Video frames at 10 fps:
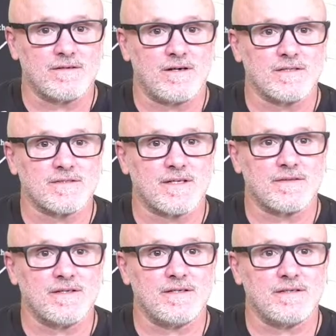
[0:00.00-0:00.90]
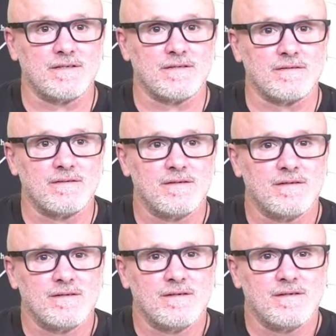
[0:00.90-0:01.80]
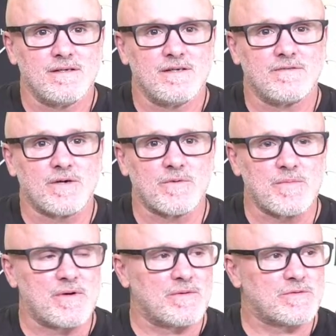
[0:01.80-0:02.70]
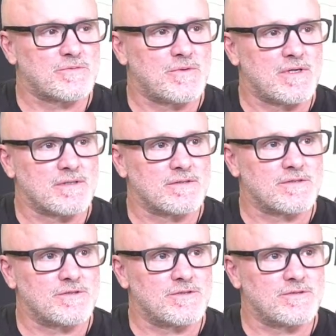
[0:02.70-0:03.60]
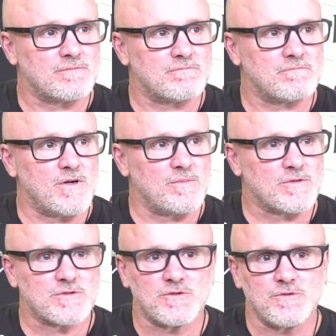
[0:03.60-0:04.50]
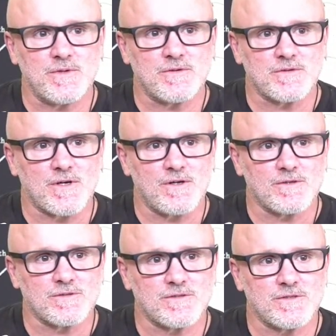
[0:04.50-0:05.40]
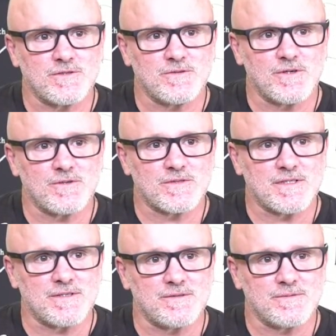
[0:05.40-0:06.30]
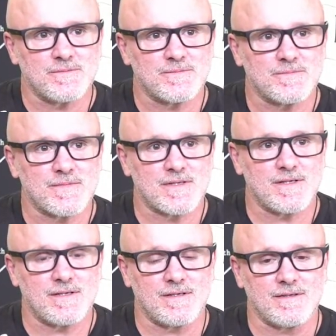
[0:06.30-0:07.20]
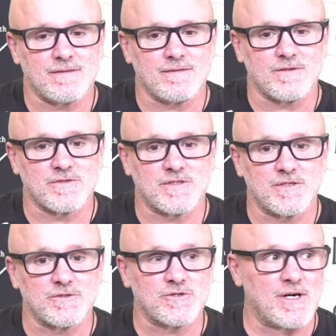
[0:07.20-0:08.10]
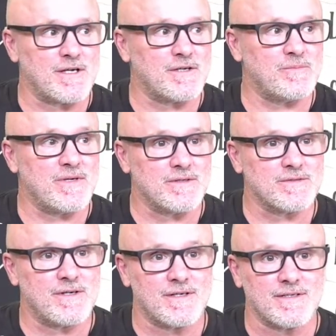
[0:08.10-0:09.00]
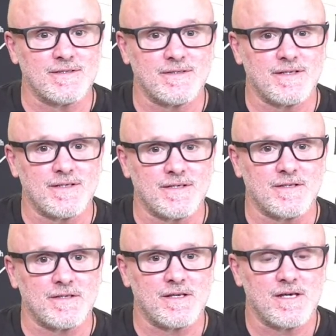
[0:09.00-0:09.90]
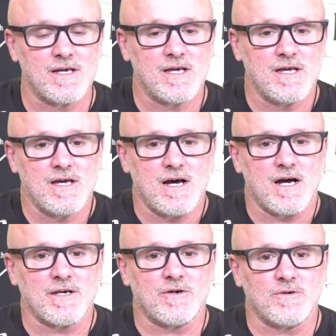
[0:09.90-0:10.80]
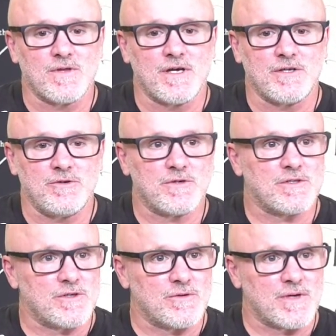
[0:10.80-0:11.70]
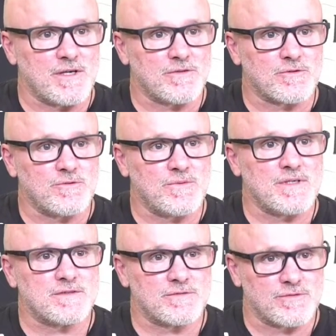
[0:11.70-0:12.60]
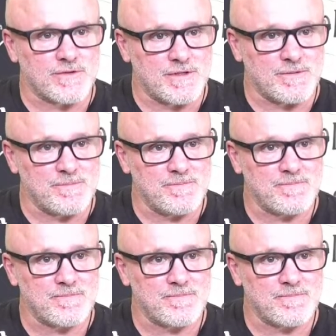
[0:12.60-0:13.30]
cost, I think if I remember, it was what, almost $2 million to do the hotel, and they're still trying to build on it. And I know that you can donate through Wings of Freedom,